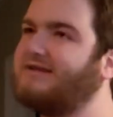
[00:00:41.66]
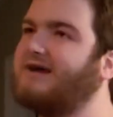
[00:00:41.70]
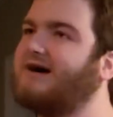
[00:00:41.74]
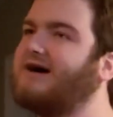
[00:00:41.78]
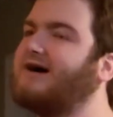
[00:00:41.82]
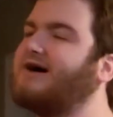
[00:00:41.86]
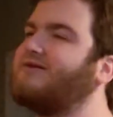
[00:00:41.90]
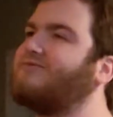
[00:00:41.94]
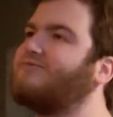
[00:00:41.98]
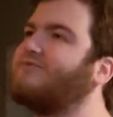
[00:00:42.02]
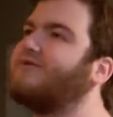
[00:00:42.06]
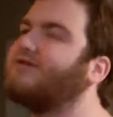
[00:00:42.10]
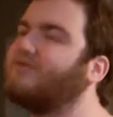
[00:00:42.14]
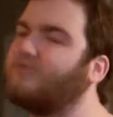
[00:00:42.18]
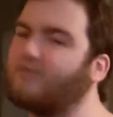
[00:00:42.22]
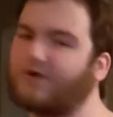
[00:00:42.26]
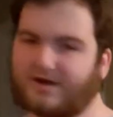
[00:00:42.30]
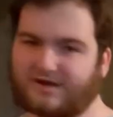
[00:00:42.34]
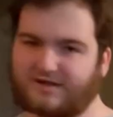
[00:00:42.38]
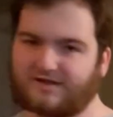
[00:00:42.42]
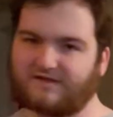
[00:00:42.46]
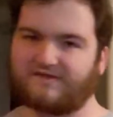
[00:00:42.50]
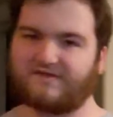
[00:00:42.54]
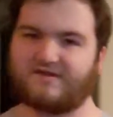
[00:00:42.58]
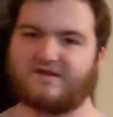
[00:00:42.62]

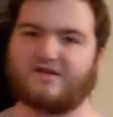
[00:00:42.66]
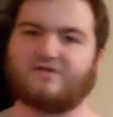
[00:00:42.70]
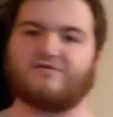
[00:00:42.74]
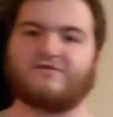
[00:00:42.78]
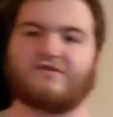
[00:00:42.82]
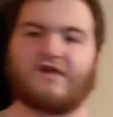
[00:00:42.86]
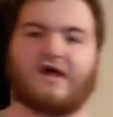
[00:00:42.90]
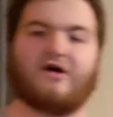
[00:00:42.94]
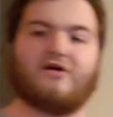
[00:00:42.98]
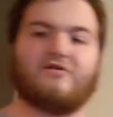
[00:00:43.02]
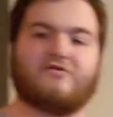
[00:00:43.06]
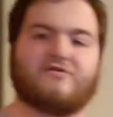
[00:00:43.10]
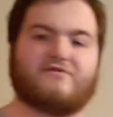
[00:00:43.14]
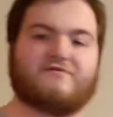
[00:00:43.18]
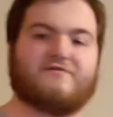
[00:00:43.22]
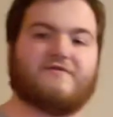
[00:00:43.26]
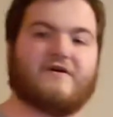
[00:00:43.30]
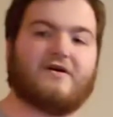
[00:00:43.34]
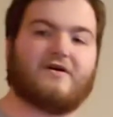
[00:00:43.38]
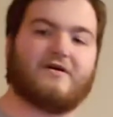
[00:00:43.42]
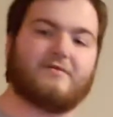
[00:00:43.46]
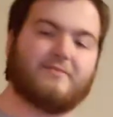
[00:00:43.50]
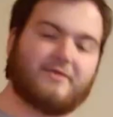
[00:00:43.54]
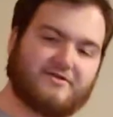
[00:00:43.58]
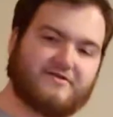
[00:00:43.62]
to see it. I was
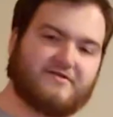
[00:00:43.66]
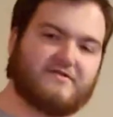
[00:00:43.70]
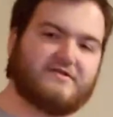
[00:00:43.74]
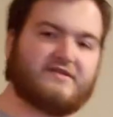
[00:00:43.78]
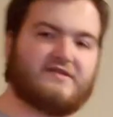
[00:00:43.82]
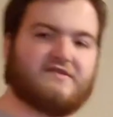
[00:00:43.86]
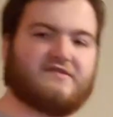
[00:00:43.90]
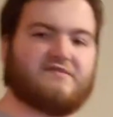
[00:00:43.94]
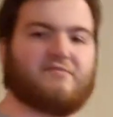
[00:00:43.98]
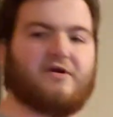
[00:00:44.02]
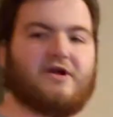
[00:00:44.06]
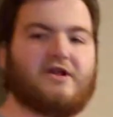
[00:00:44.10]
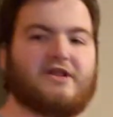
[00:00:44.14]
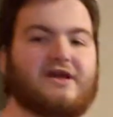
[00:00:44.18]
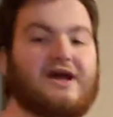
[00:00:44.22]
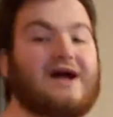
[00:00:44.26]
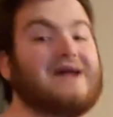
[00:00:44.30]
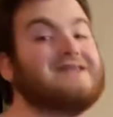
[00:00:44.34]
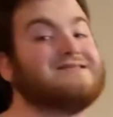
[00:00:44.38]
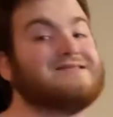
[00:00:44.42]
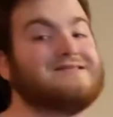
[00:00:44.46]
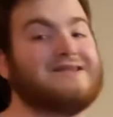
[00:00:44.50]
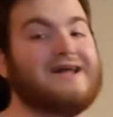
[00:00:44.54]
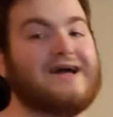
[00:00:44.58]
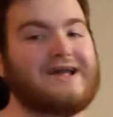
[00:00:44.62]
very much anticipating.
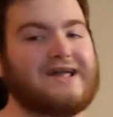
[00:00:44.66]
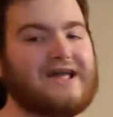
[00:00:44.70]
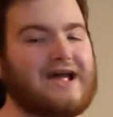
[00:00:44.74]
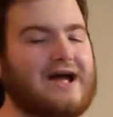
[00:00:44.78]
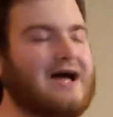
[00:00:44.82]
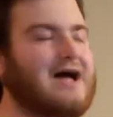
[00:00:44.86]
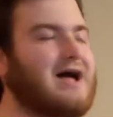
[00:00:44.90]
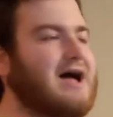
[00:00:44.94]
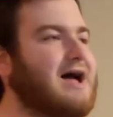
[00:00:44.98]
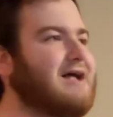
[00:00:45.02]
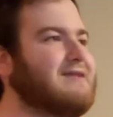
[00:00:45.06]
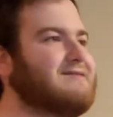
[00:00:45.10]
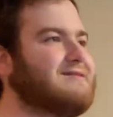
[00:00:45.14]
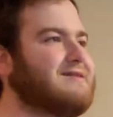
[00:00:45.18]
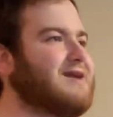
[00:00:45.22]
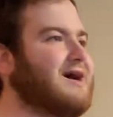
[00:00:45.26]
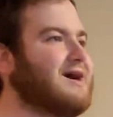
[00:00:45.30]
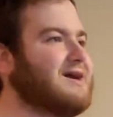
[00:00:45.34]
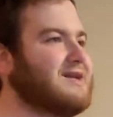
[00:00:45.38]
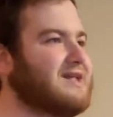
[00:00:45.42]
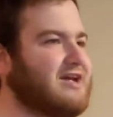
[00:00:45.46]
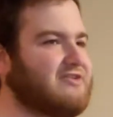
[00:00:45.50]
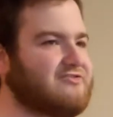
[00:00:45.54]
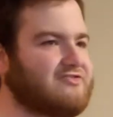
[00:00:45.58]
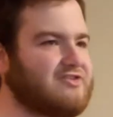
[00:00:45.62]
I did
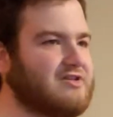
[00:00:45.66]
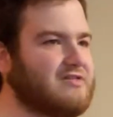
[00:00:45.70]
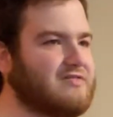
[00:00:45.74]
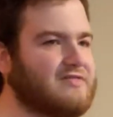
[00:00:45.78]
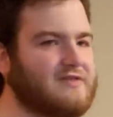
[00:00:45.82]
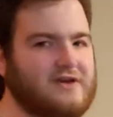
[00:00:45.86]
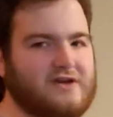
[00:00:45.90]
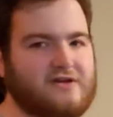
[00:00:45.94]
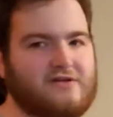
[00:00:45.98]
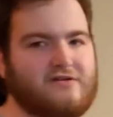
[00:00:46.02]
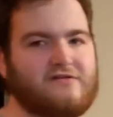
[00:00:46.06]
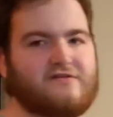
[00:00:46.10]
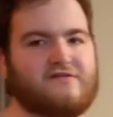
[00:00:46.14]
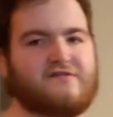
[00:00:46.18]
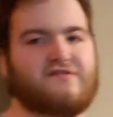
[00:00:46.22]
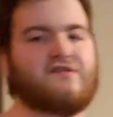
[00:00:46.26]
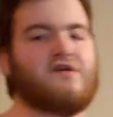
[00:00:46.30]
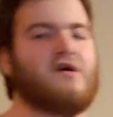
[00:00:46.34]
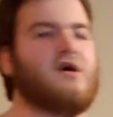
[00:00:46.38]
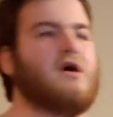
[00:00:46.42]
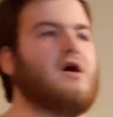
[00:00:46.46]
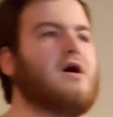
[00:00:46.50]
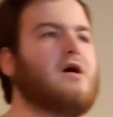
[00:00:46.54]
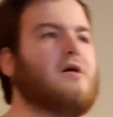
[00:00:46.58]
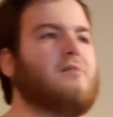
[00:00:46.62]
not catch it in
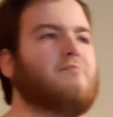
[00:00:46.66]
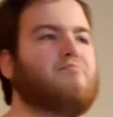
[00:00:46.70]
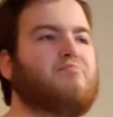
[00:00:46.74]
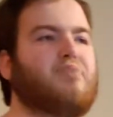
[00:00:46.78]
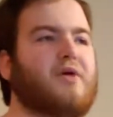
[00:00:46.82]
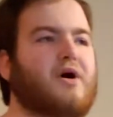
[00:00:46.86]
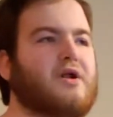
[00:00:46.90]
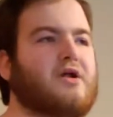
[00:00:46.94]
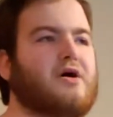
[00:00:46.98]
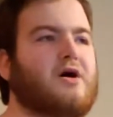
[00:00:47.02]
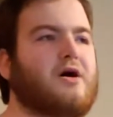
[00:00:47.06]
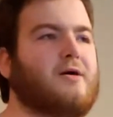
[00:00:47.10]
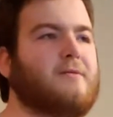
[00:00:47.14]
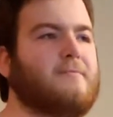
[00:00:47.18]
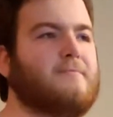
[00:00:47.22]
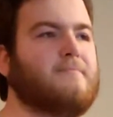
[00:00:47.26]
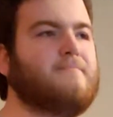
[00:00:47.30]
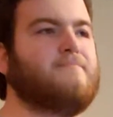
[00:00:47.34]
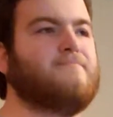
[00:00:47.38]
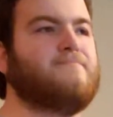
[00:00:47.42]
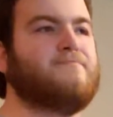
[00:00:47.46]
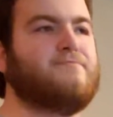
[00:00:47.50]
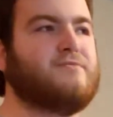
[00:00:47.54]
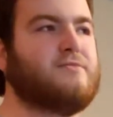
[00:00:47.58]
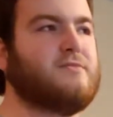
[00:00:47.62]
theaters, but
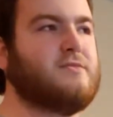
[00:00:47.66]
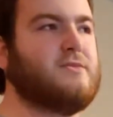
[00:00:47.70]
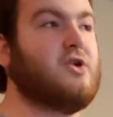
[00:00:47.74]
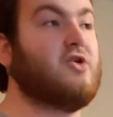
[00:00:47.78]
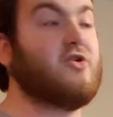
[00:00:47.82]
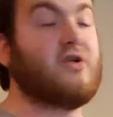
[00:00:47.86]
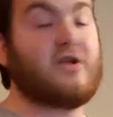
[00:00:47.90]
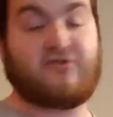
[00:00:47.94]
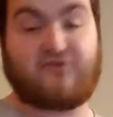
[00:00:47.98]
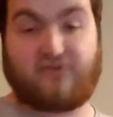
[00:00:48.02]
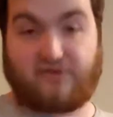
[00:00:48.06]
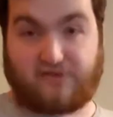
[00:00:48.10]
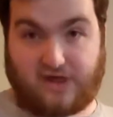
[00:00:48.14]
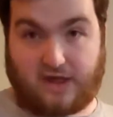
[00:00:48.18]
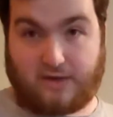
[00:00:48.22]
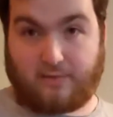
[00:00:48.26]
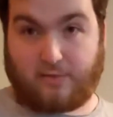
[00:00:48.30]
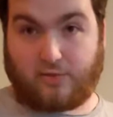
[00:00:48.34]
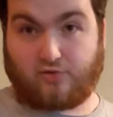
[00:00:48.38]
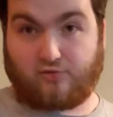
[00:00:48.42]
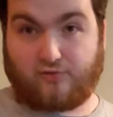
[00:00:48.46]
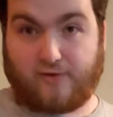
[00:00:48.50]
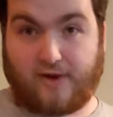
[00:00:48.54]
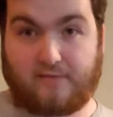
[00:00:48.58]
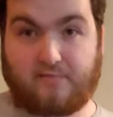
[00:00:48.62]
just
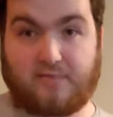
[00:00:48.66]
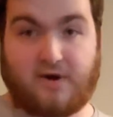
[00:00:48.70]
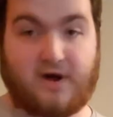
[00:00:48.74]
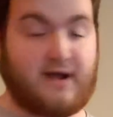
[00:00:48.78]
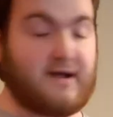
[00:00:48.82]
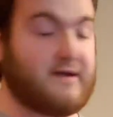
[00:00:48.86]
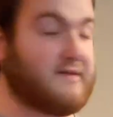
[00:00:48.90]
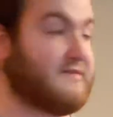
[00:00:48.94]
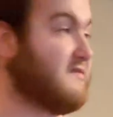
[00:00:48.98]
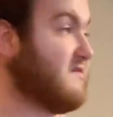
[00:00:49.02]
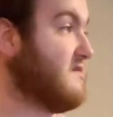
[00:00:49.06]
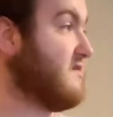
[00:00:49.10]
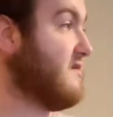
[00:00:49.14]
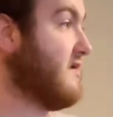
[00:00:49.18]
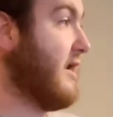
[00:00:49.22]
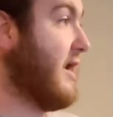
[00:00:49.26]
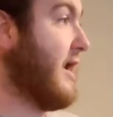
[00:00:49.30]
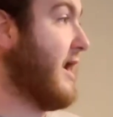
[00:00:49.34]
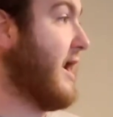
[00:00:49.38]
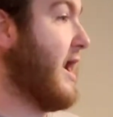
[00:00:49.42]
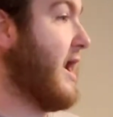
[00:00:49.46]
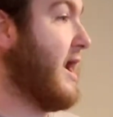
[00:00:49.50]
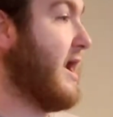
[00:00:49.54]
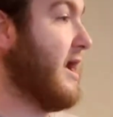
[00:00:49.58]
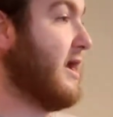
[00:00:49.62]
came on Redbox.
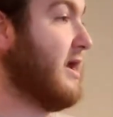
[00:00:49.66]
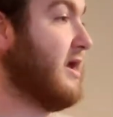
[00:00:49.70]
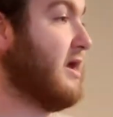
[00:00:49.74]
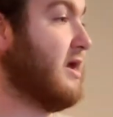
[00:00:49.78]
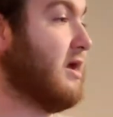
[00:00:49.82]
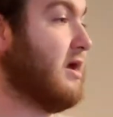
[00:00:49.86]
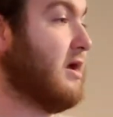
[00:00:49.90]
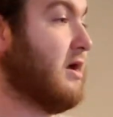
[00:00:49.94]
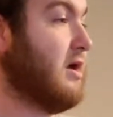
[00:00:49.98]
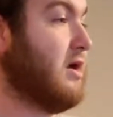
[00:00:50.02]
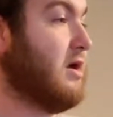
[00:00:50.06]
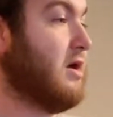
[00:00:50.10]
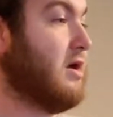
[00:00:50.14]
I